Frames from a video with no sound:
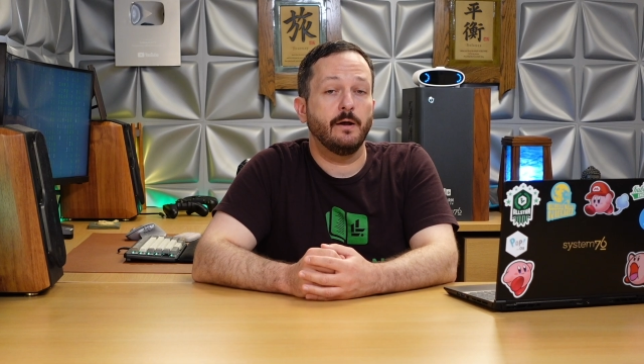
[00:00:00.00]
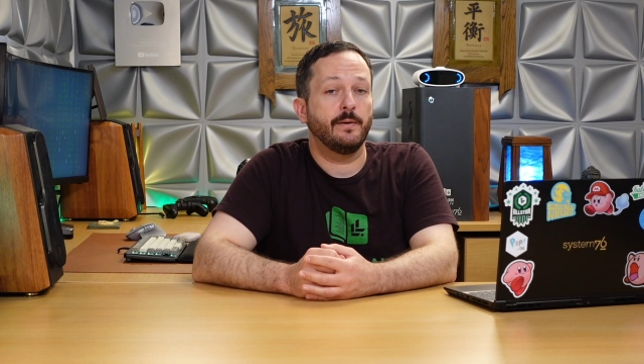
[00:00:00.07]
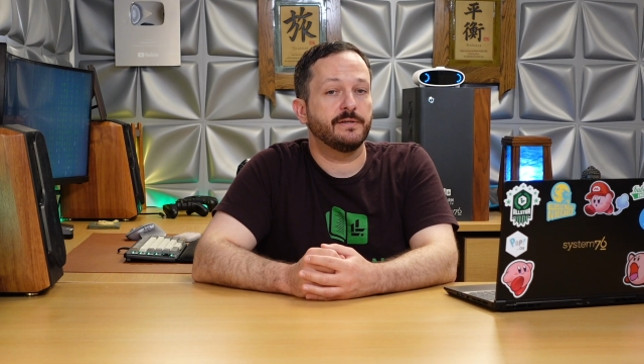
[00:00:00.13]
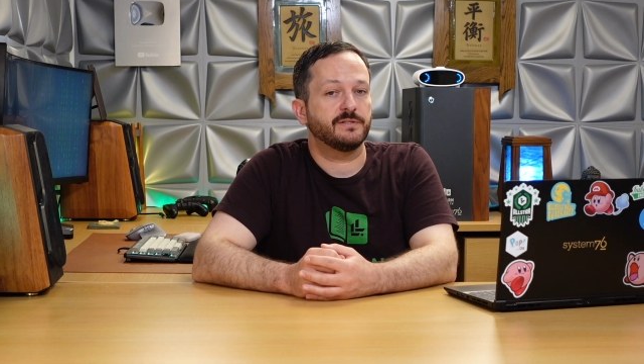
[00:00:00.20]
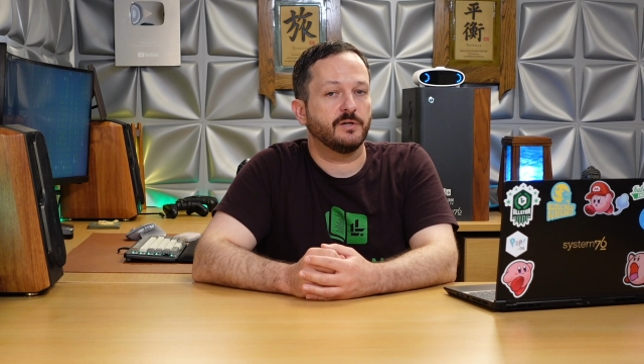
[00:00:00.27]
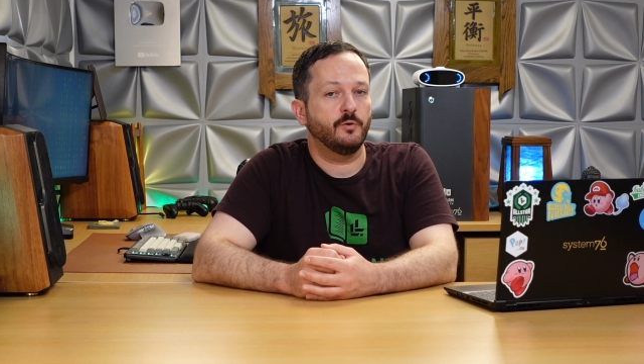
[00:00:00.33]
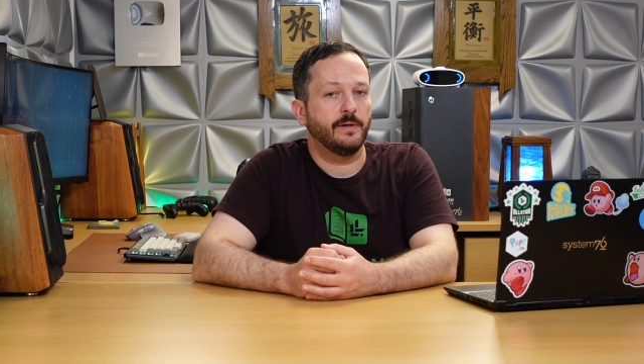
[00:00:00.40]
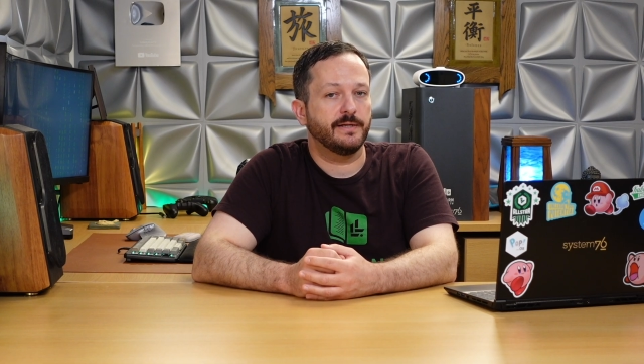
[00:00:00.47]
Now,
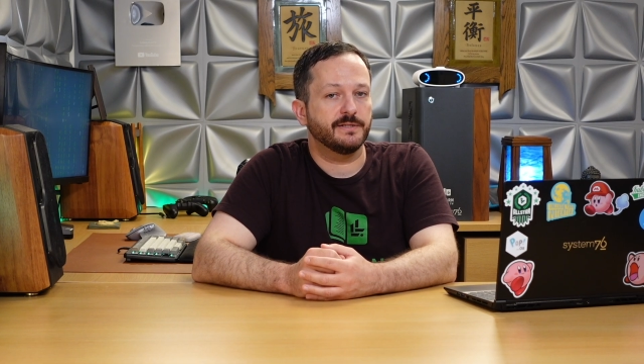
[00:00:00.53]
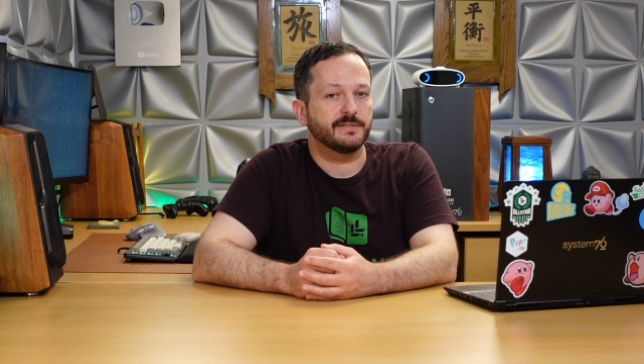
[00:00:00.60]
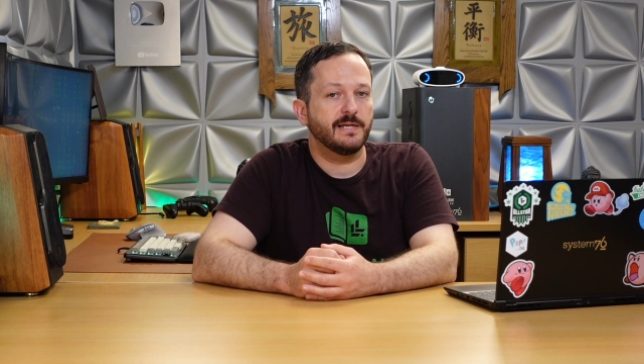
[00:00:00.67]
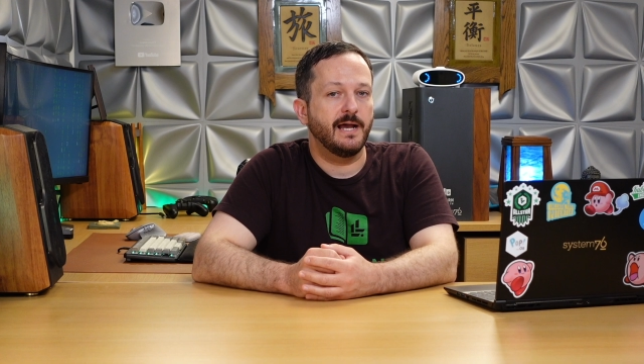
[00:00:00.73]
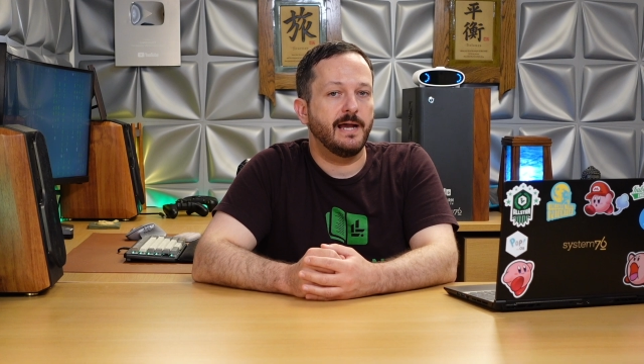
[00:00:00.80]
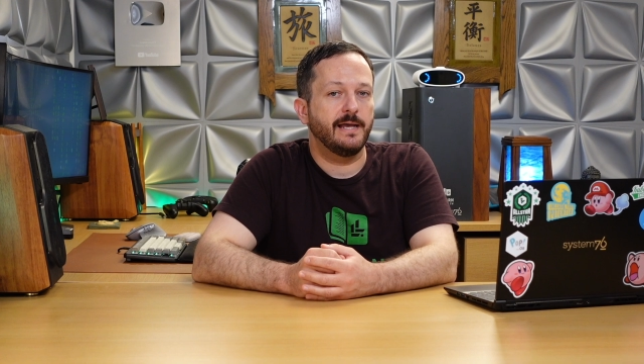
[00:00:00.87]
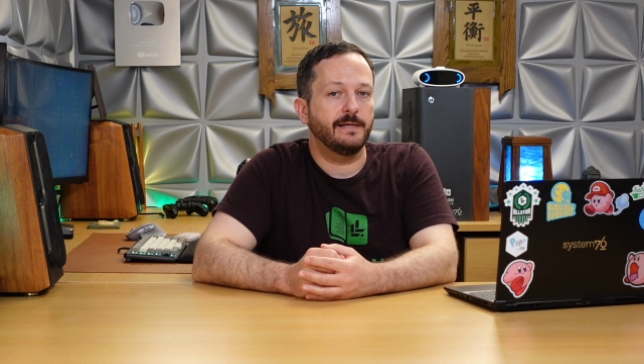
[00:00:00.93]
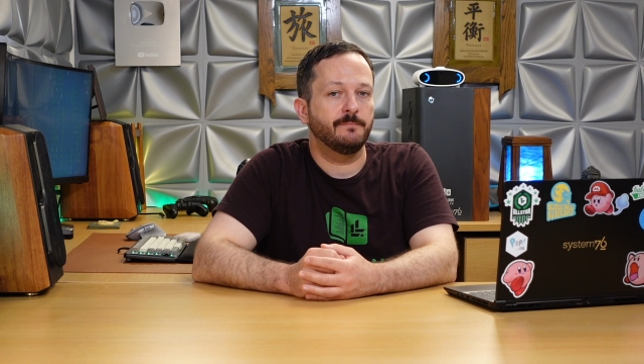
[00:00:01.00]
as a quick
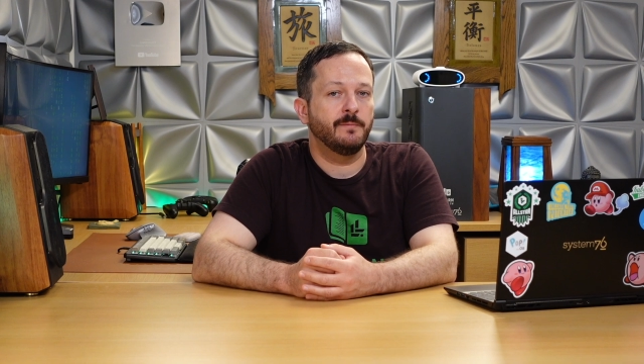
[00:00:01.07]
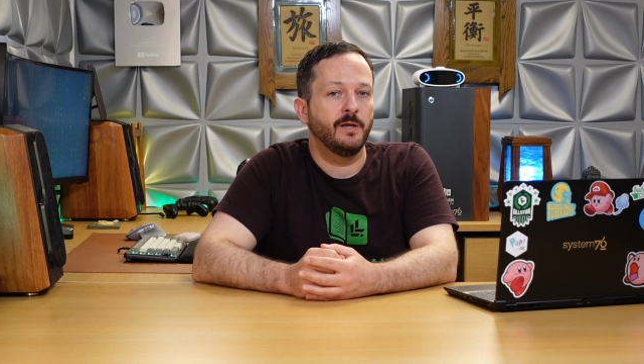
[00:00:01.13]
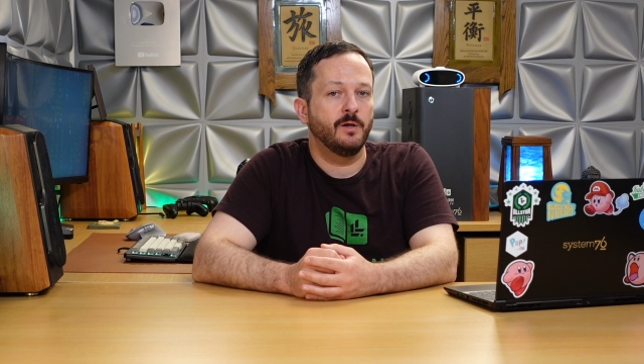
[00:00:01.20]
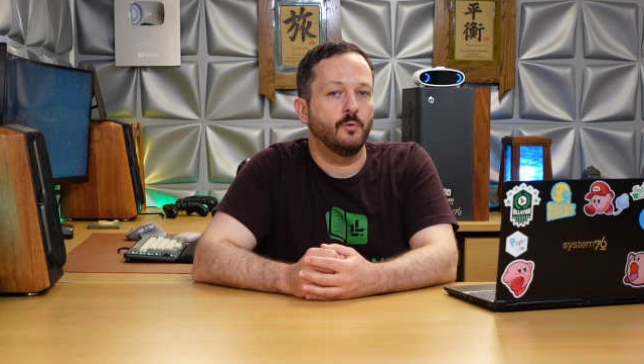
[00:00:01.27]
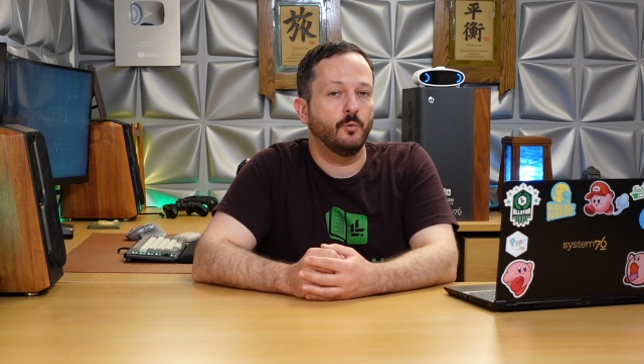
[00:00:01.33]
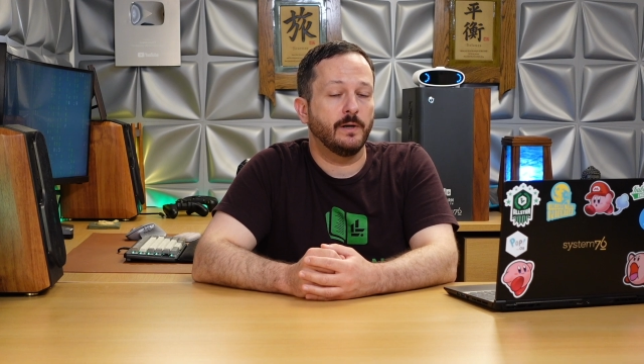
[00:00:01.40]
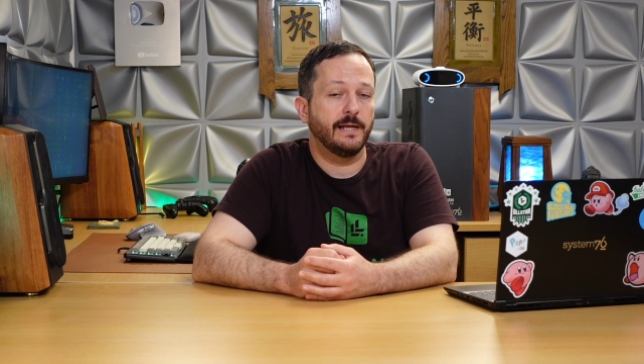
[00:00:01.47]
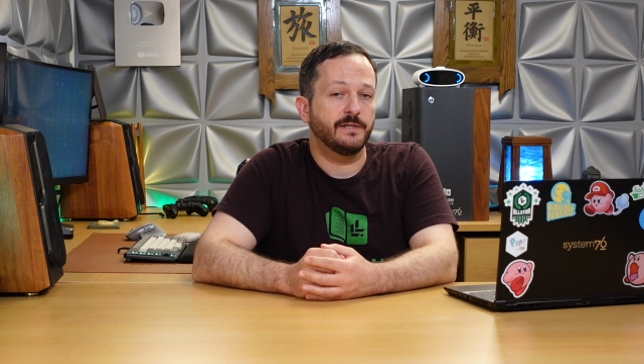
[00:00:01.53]
aside,
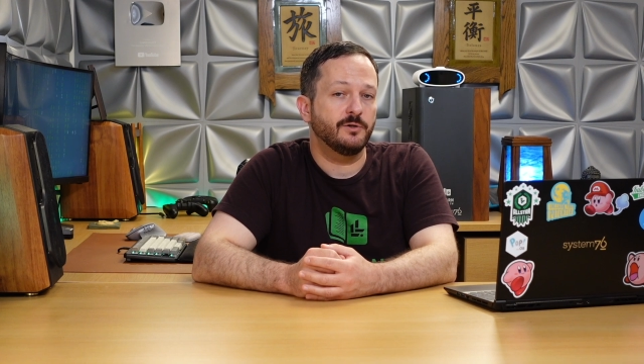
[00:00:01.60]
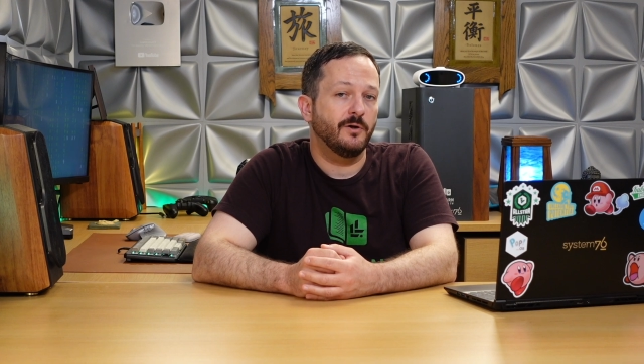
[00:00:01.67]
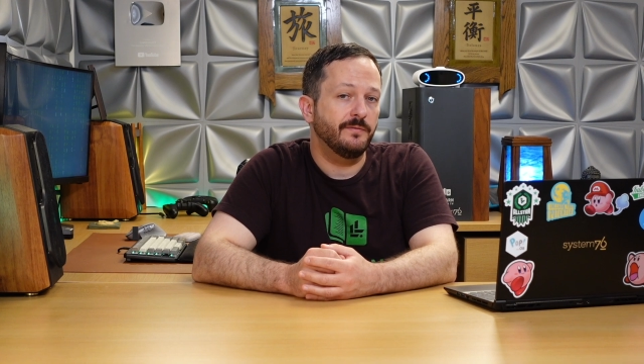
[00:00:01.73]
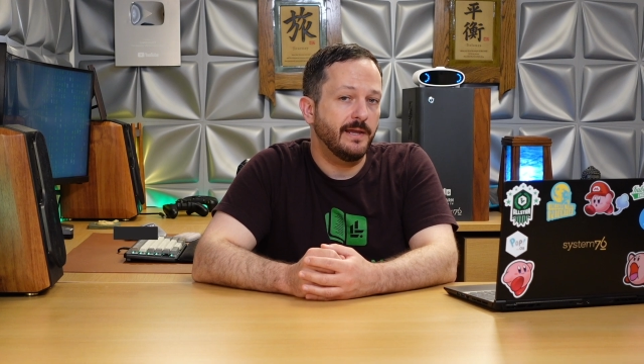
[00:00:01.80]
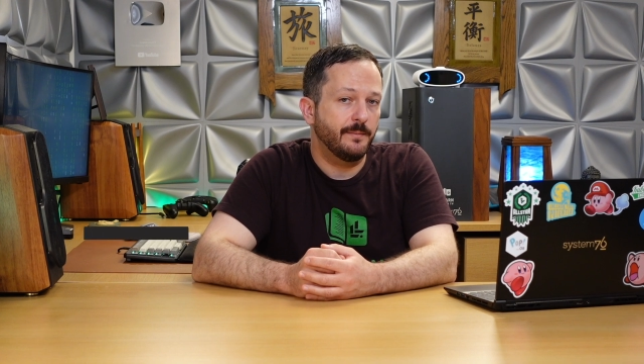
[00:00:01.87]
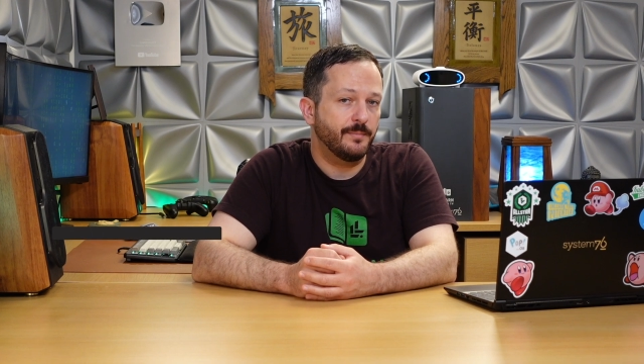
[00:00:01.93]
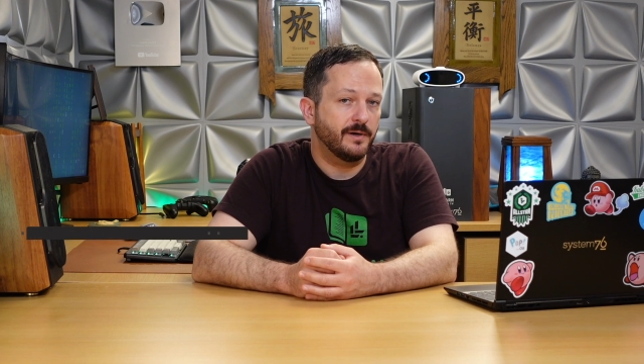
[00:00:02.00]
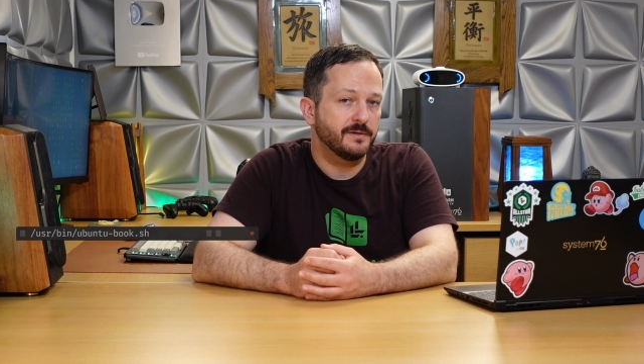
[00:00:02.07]
what I told
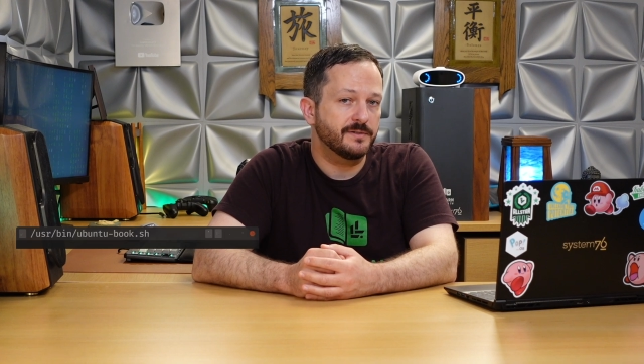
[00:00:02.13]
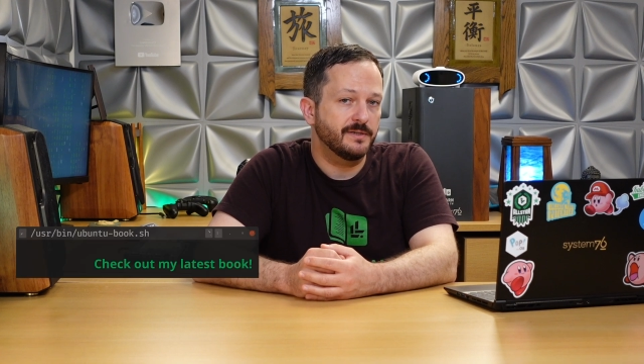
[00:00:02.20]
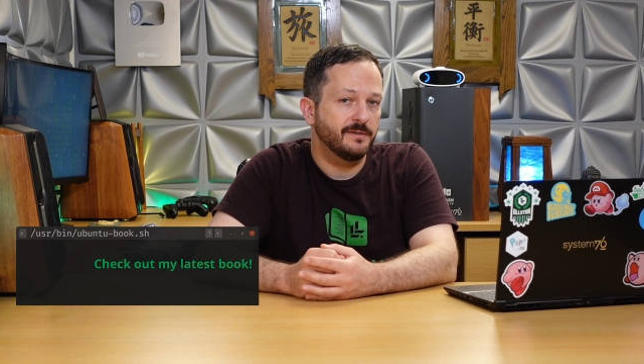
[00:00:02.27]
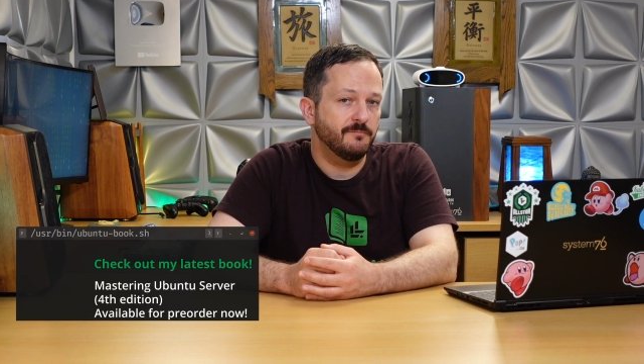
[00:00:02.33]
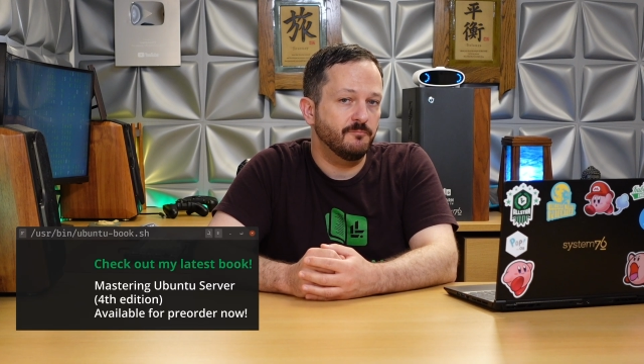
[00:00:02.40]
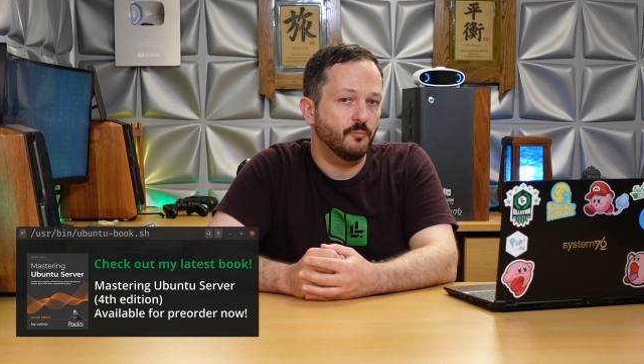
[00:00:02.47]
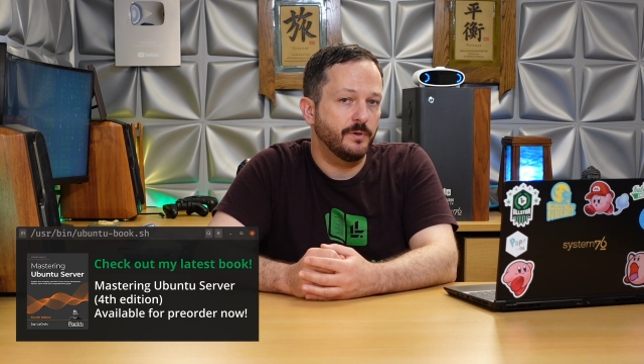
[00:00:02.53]
that person